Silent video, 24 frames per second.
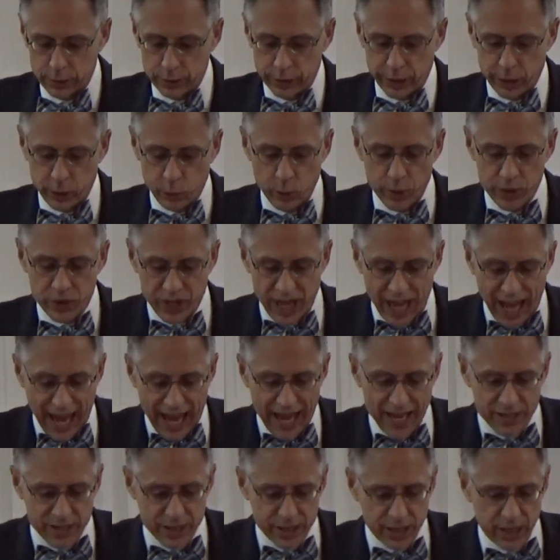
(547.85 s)
It was
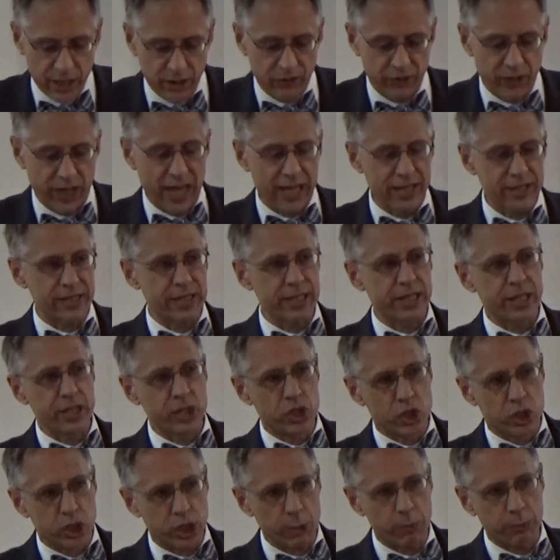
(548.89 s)
as if, as the
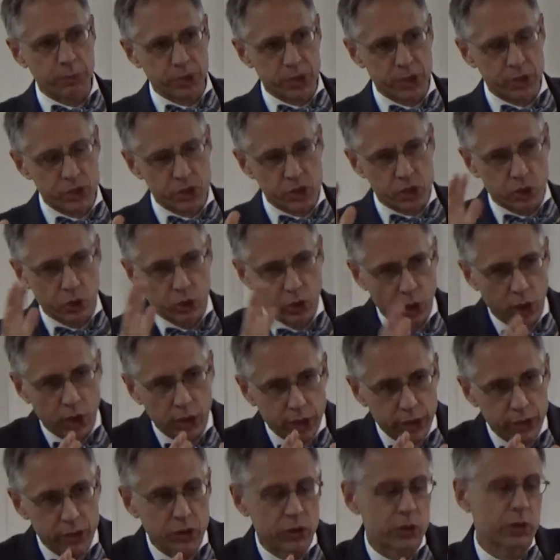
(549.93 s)
Egyptians
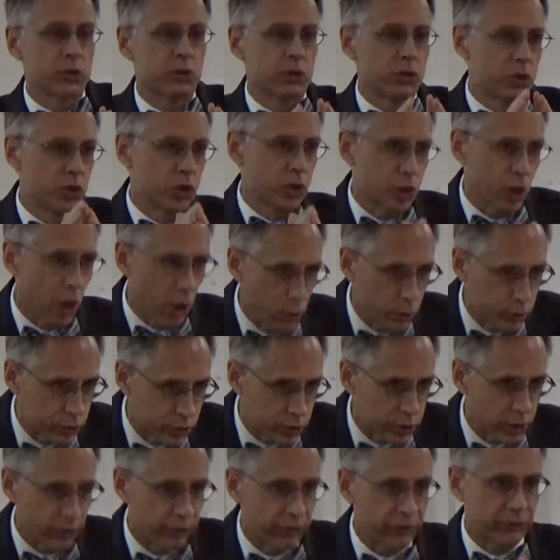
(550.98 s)
look to
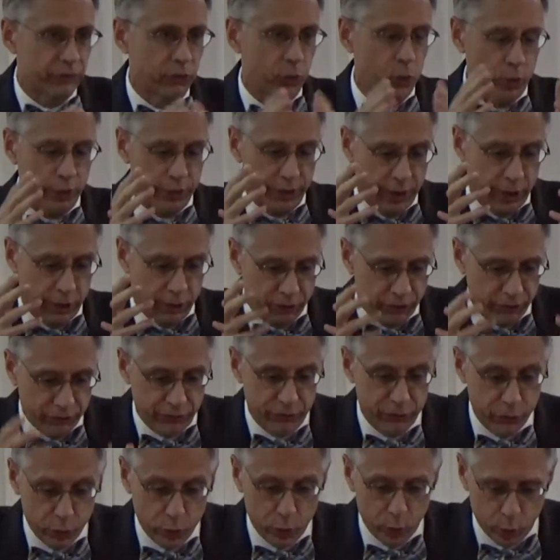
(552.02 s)
Joseph for their
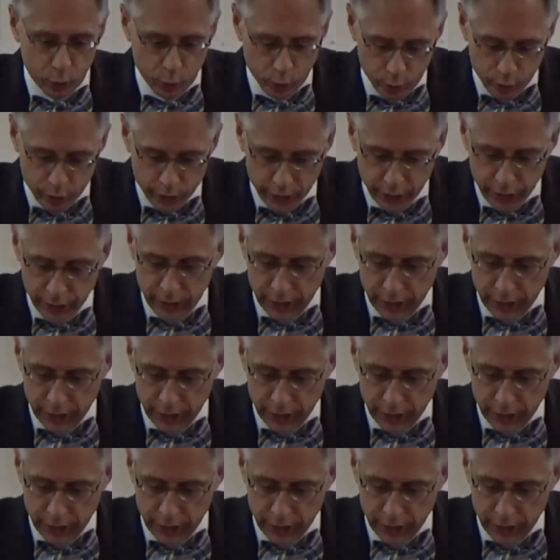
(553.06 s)
food,